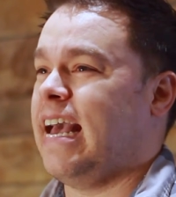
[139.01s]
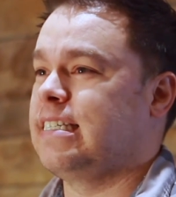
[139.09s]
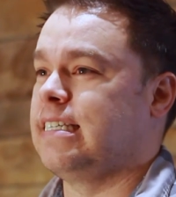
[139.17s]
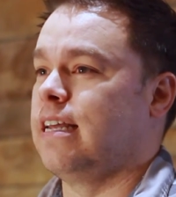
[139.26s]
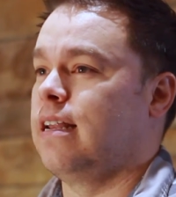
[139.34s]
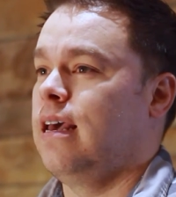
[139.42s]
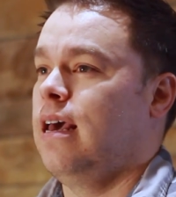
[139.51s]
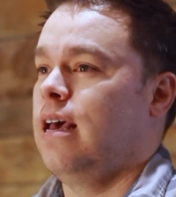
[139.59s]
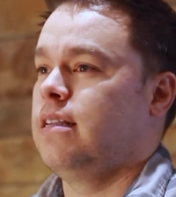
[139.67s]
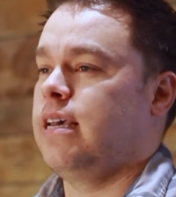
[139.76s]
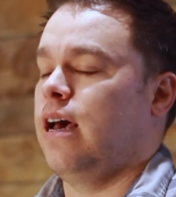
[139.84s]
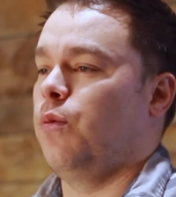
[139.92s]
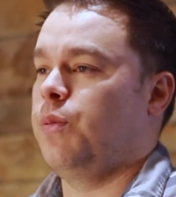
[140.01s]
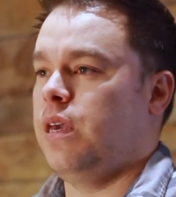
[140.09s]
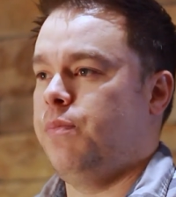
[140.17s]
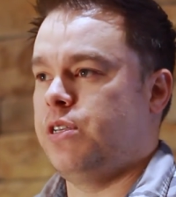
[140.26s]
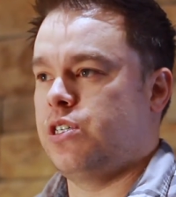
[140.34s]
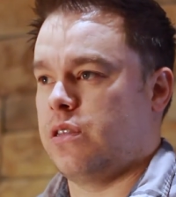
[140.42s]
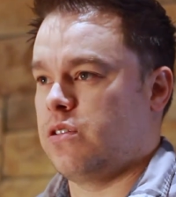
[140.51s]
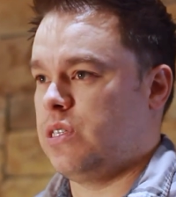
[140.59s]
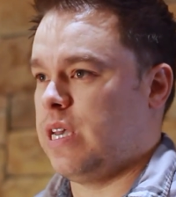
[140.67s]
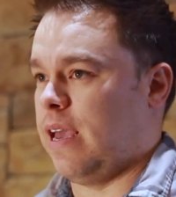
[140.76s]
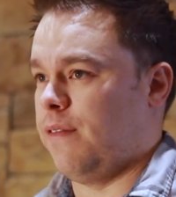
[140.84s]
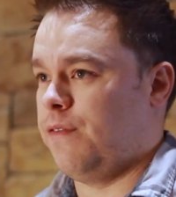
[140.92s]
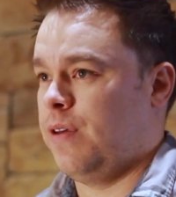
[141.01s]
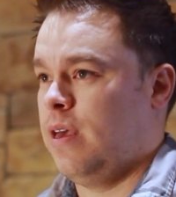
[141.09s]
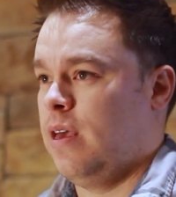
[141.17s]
exit to help keep each other safe.